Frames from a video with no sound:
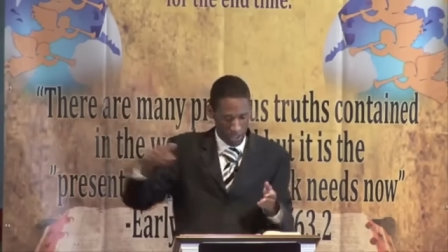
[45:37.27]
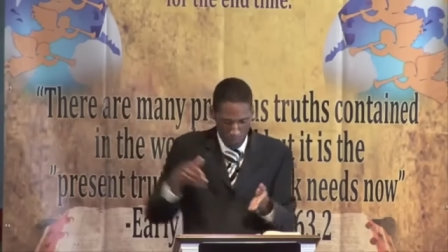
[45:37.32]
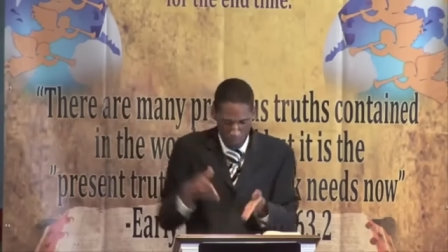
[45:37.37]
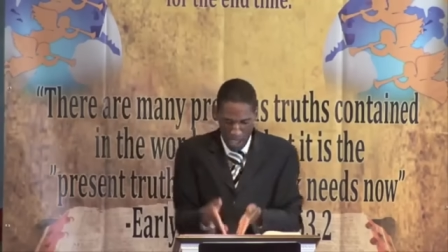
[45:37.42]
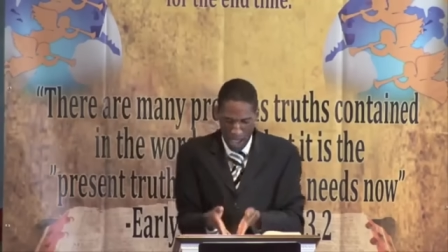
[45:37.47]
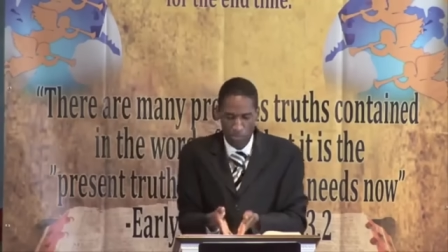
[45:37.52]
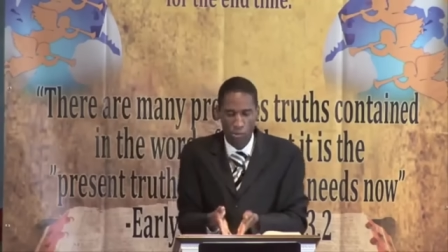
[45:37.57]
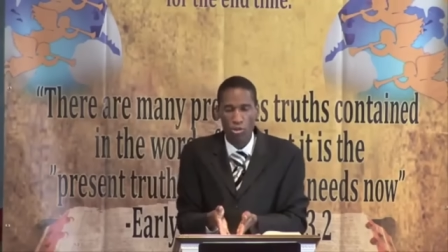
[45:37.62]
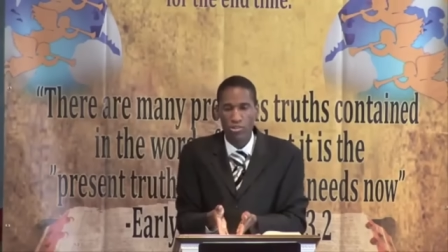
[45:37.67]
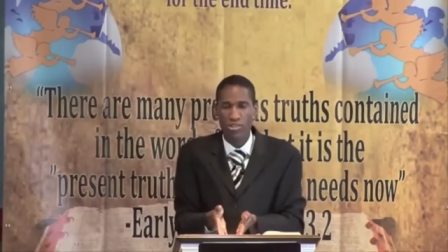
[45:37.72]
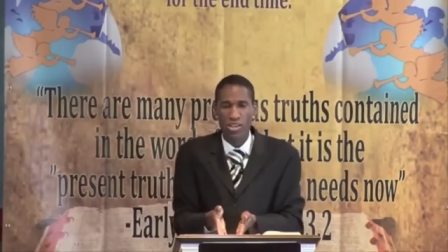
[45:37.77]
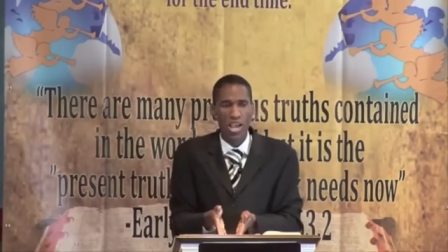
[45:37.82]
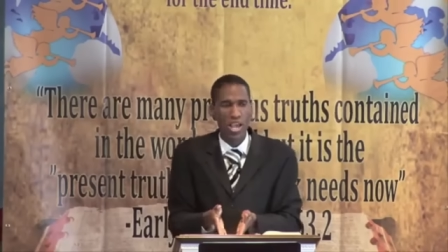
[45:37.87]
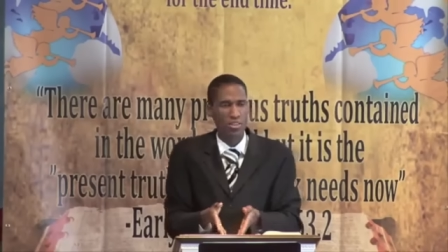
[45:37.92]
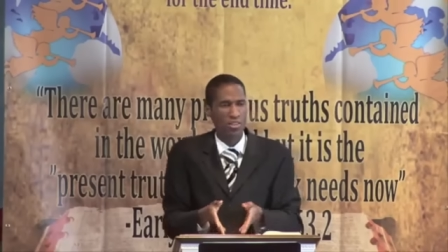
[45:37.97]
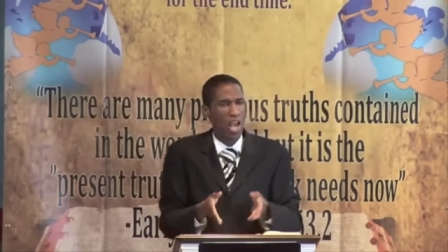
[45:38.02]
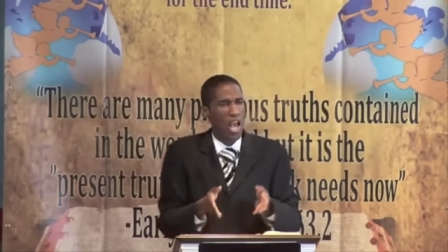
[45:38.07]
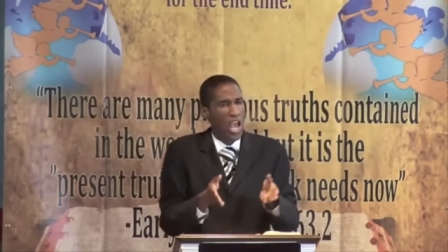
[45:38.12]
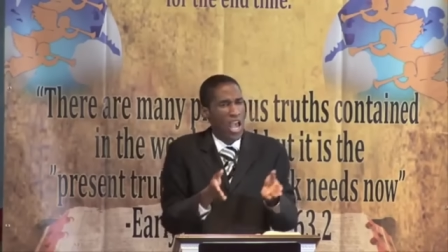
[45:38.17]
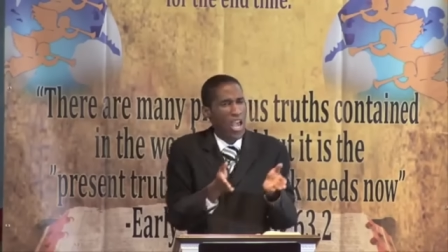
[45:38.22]
the Bible
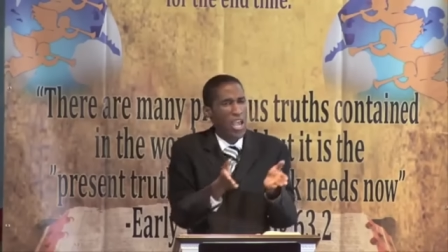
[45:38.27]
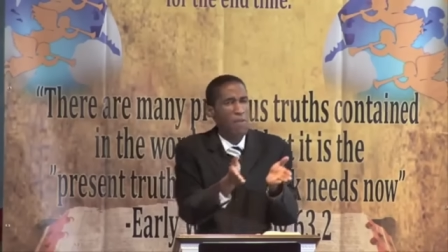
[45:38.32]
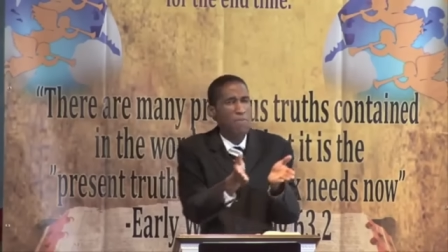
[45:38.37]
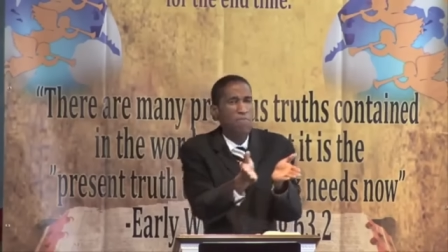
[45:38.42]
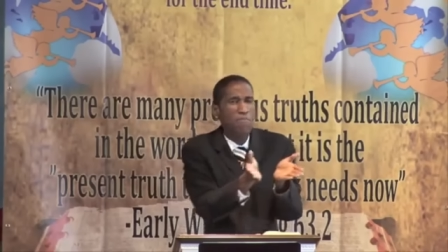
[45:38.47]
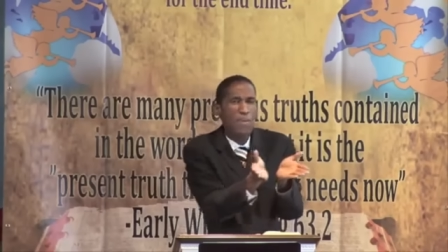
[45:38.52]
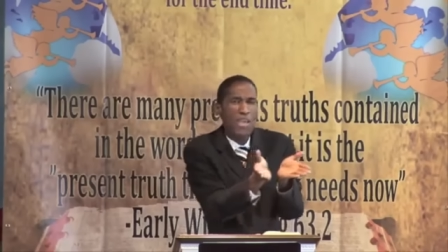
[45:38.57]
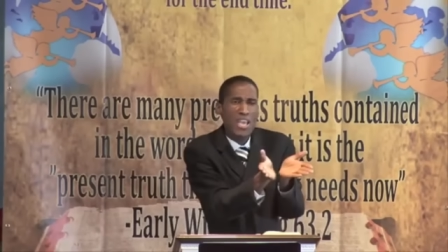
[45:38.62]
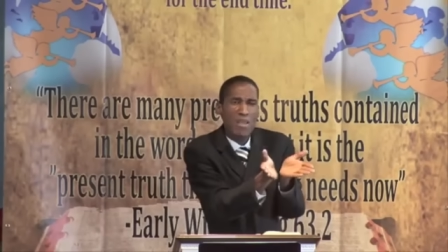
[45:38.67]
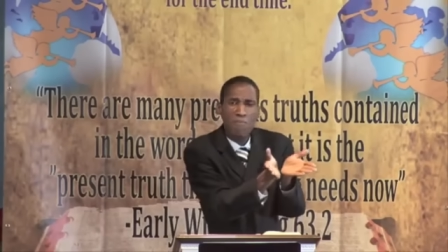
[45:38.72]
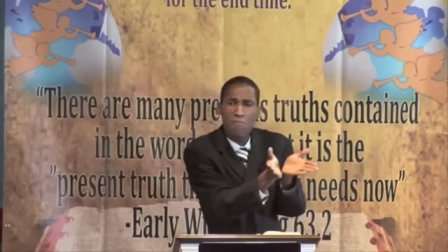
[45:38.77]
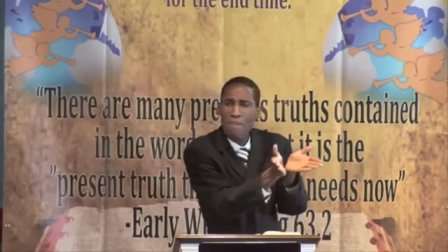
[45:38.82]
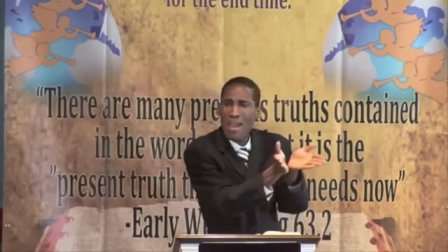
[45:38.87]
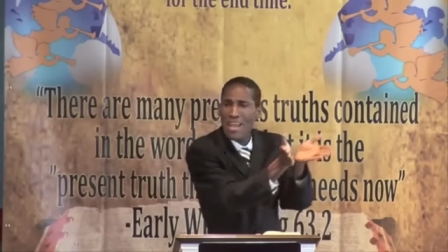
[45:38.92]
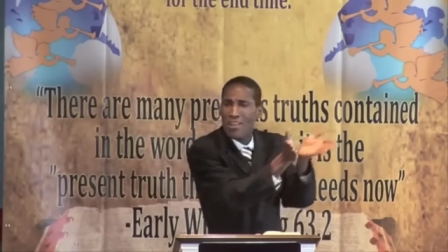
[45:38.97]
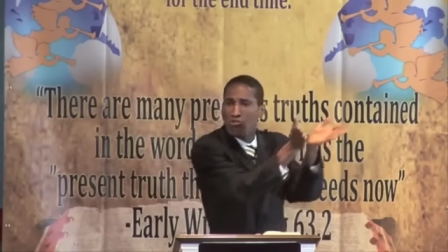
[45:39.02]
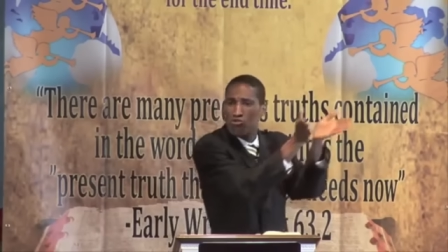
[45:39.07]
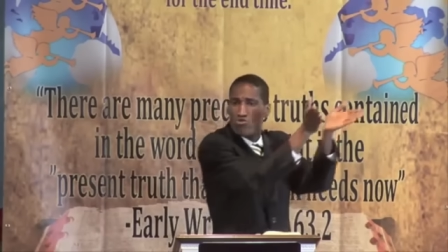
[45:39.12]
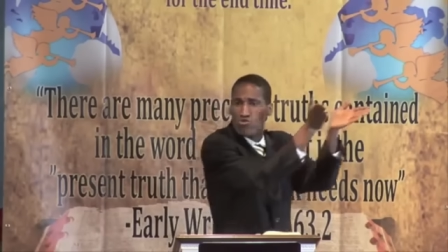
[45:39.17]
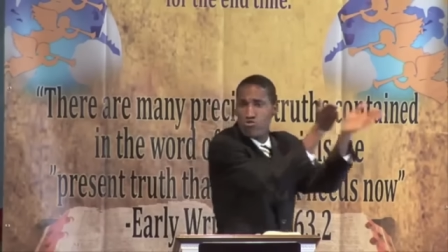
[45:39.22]
says, in being
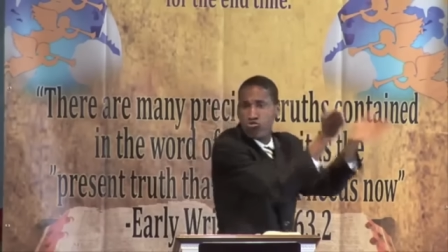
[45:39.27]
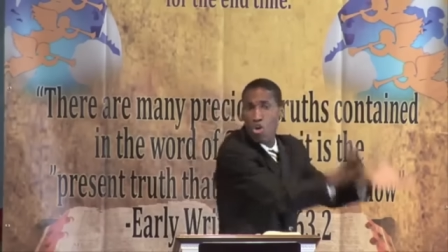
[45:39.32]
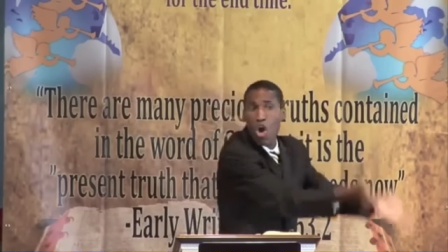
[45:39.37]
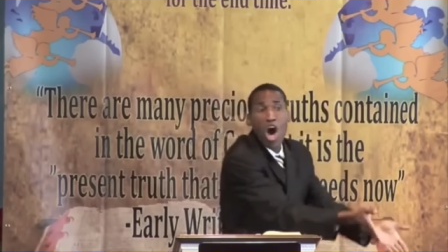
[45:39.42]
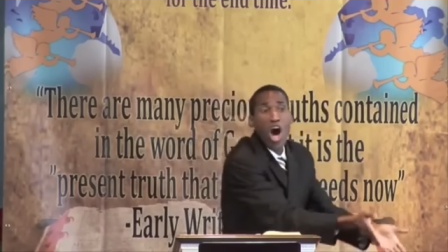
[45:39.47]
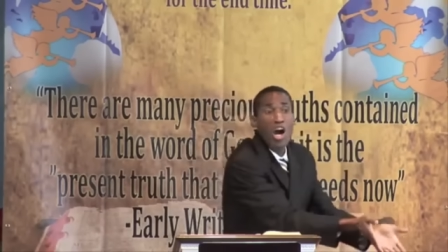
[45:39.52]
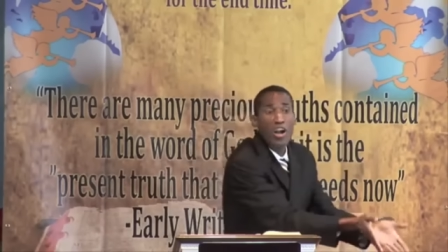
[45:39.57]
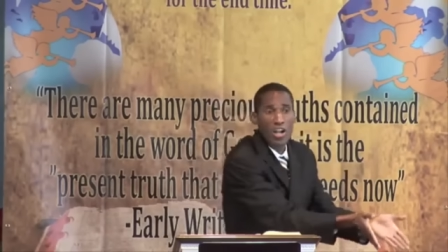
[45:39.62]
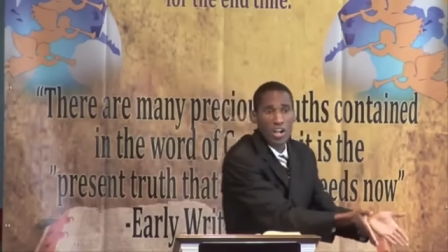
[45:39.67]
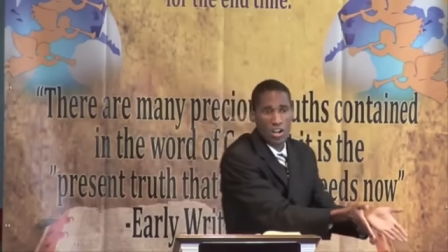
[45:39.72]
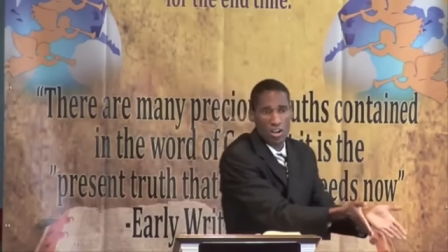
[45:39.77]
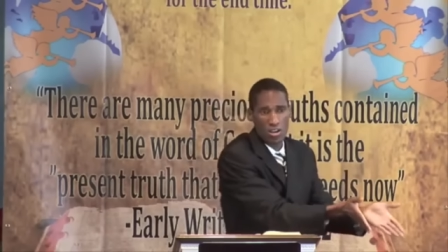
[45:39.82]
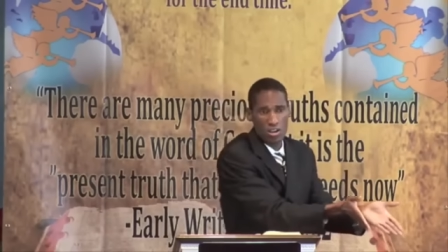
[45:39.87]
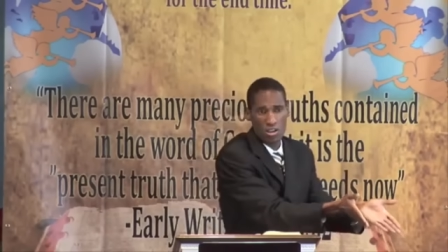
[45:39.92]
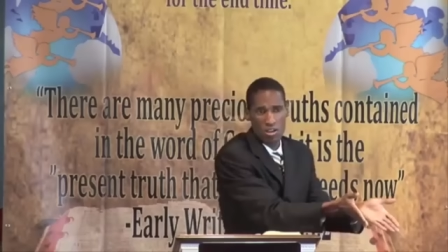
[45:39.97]
made drunk.